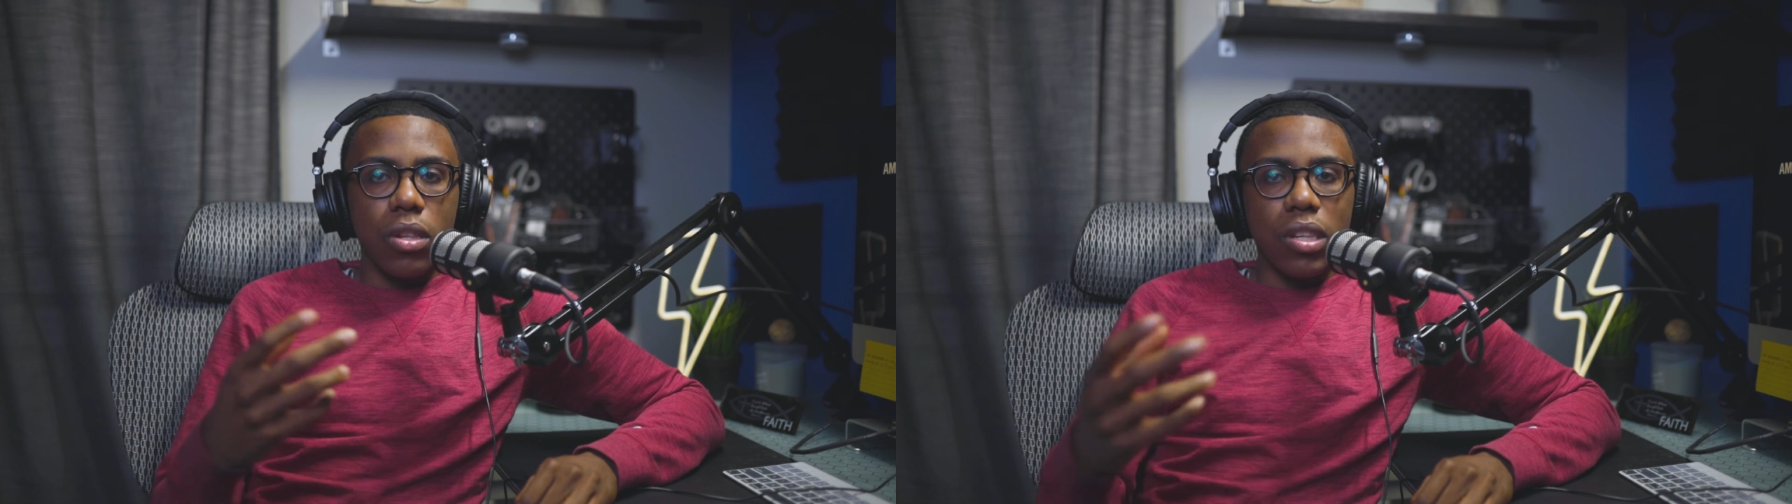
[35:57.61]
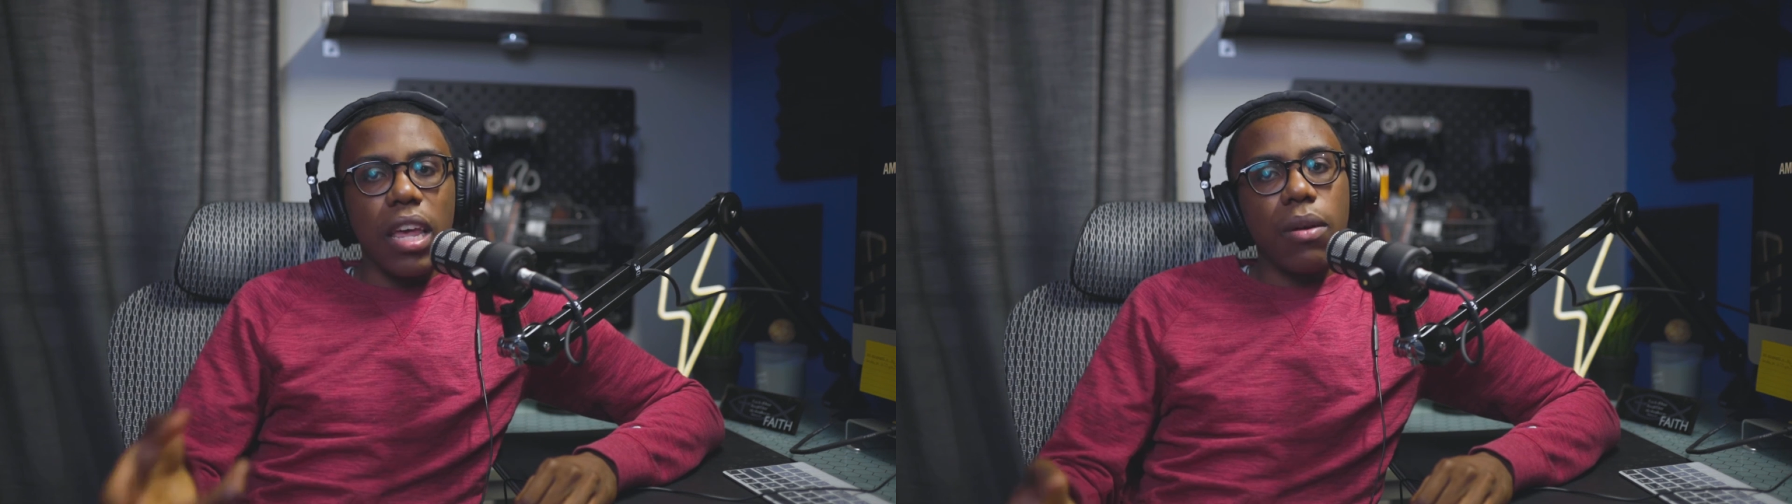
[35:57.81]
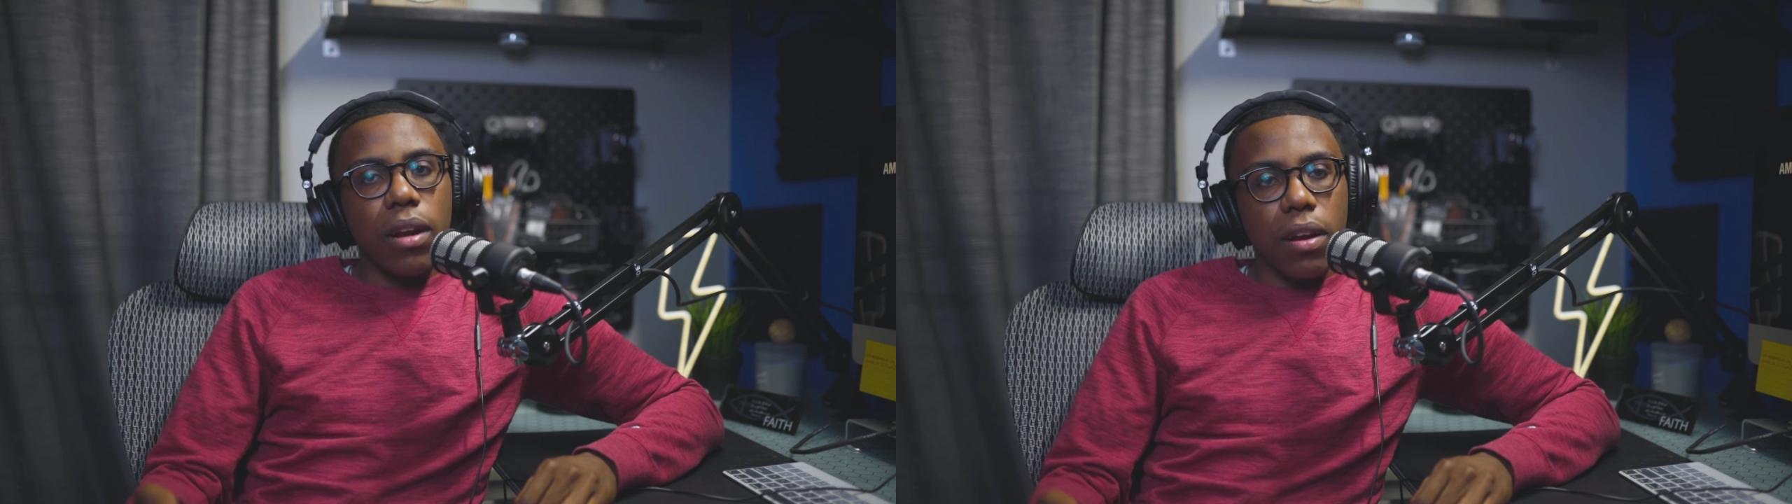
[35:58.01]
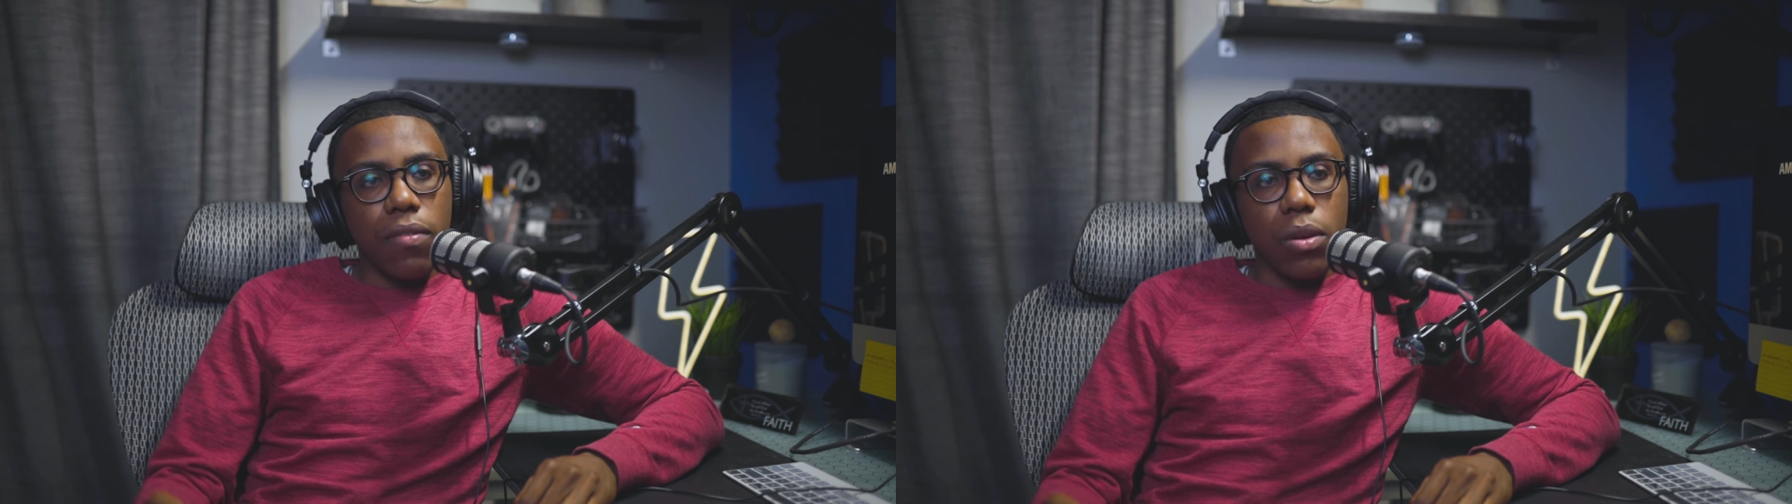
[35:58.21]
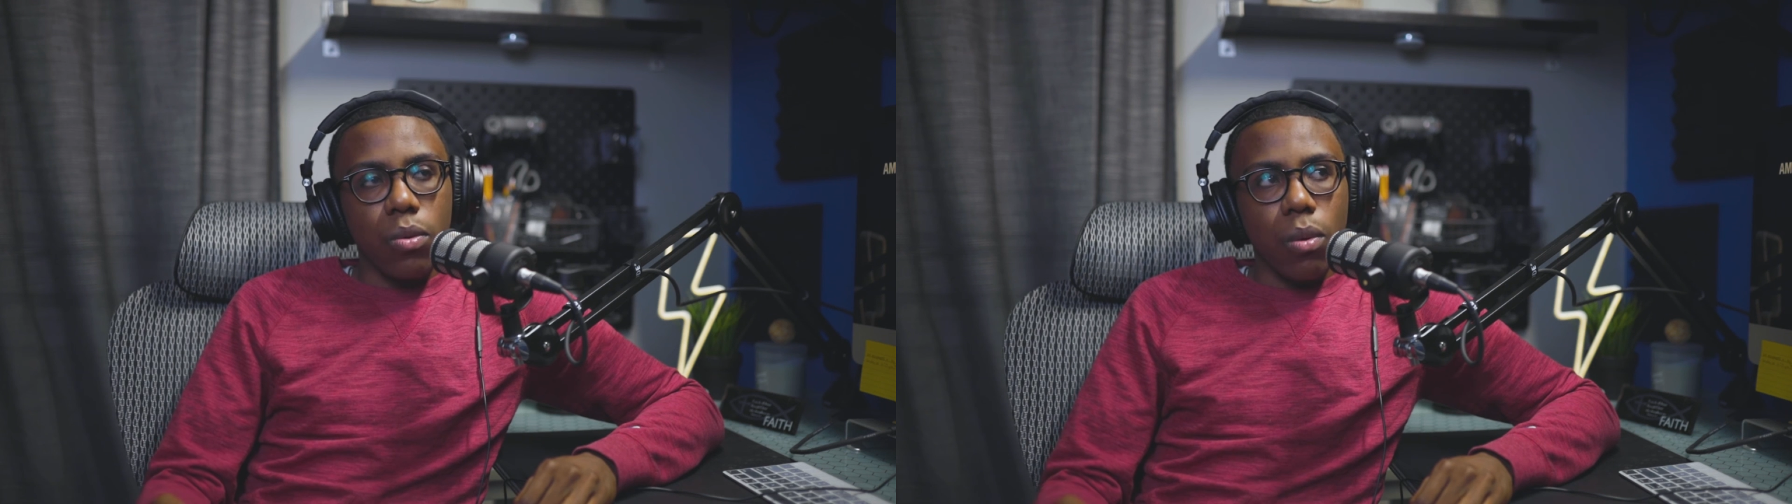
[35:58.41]
say
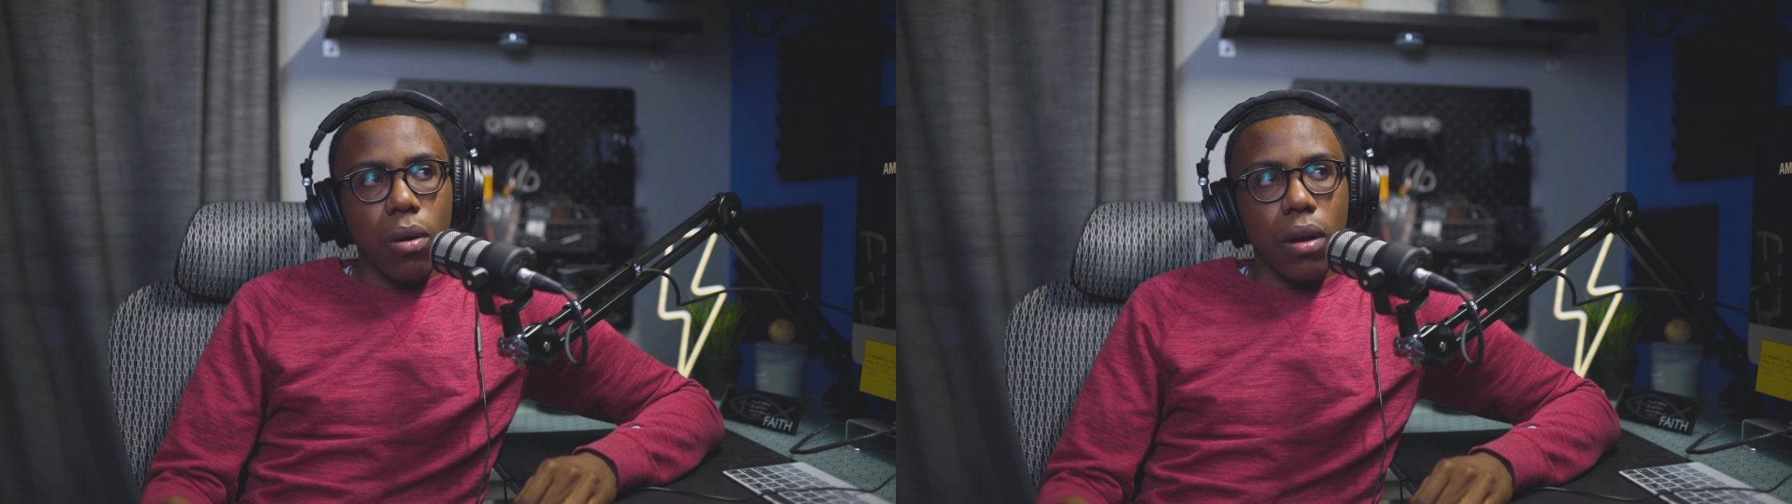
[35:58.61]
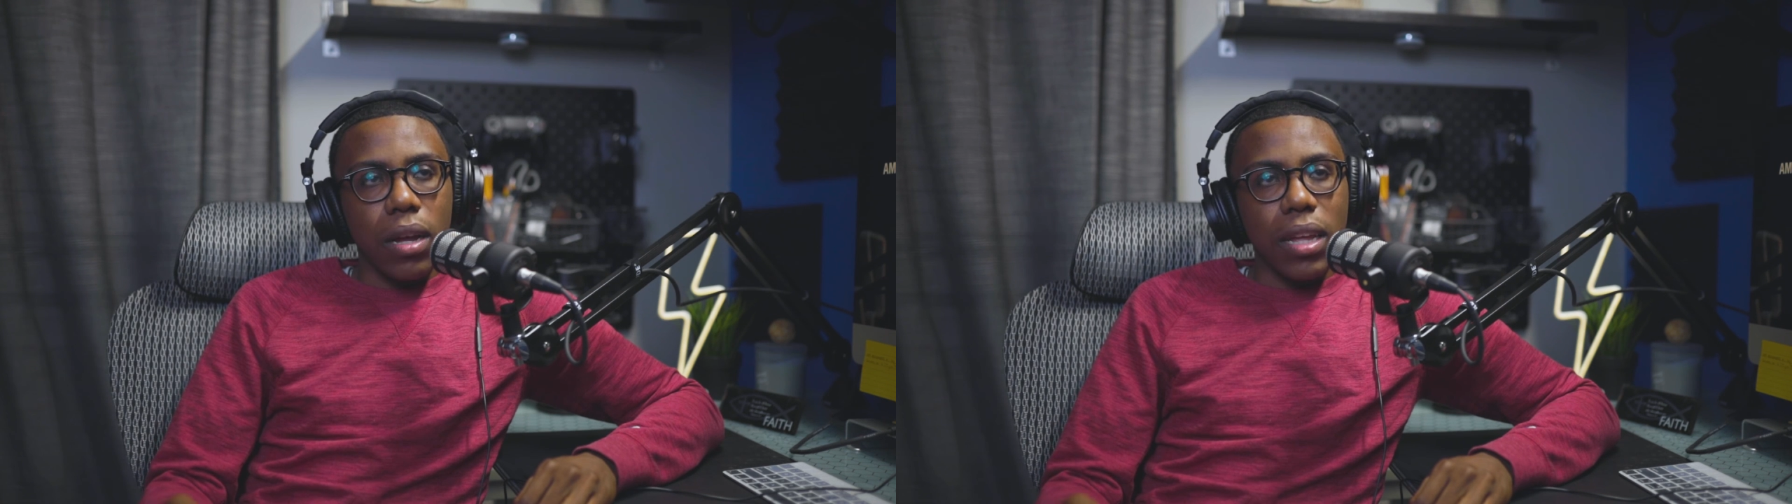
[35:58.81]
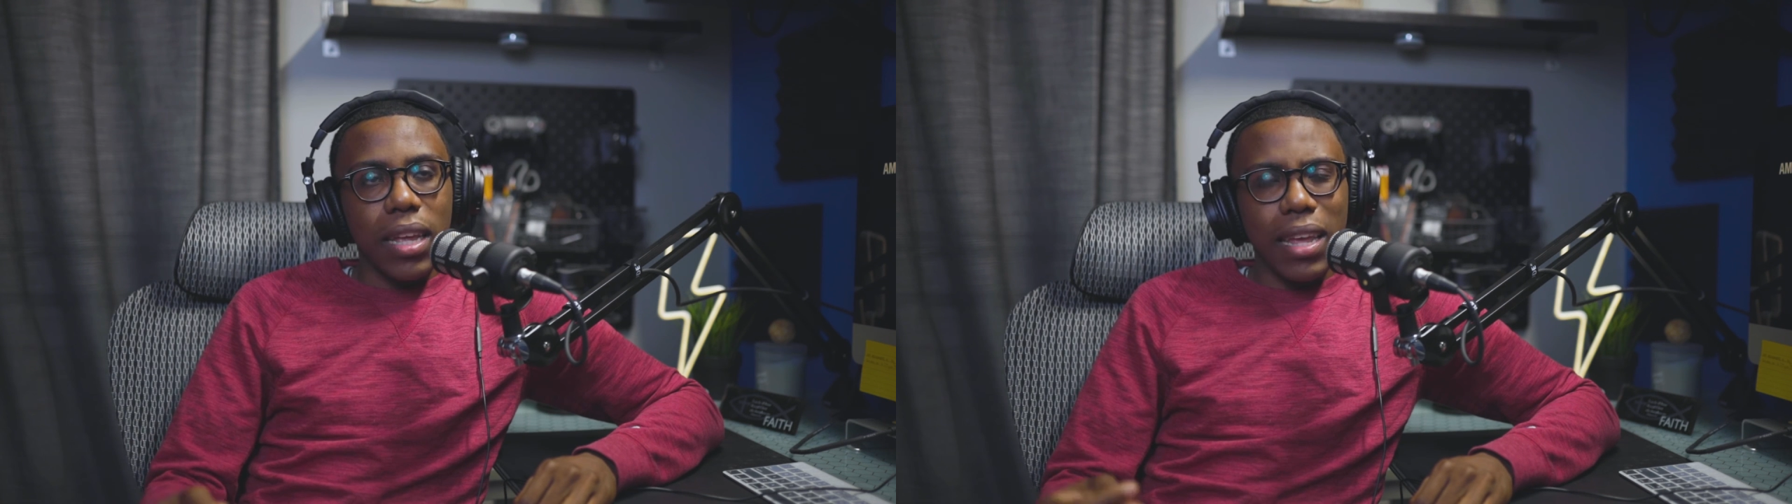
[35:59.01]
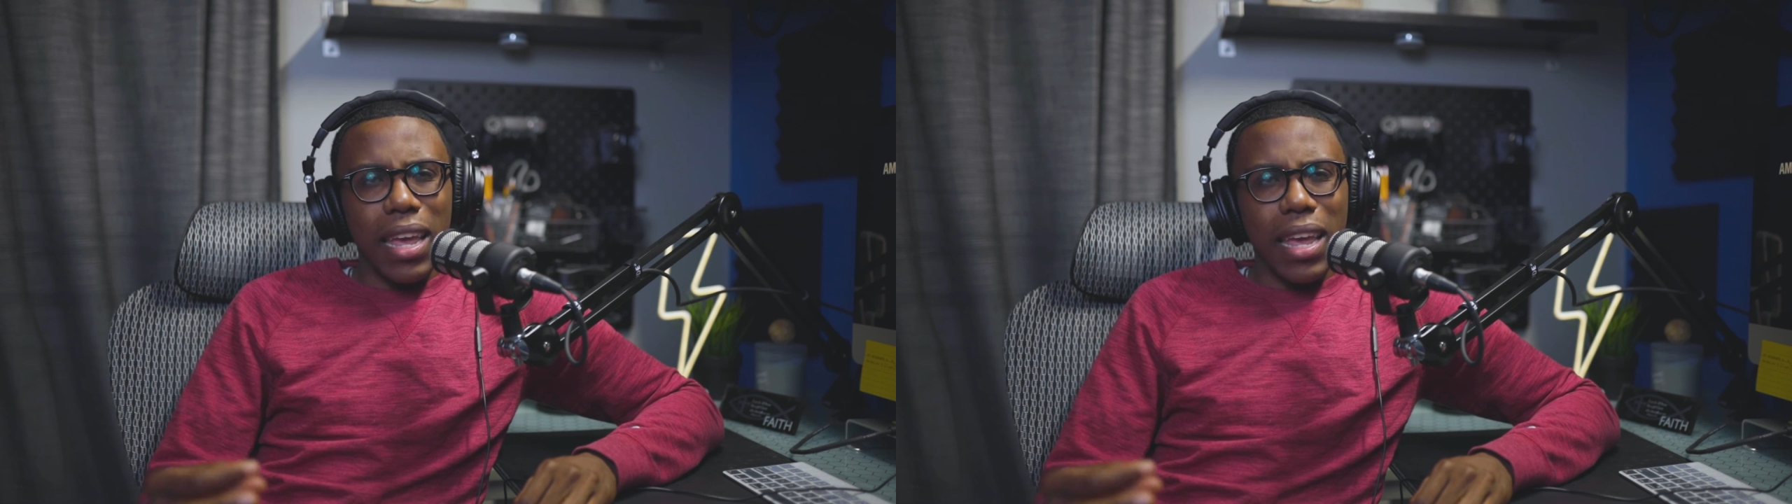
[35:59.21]
whatever you want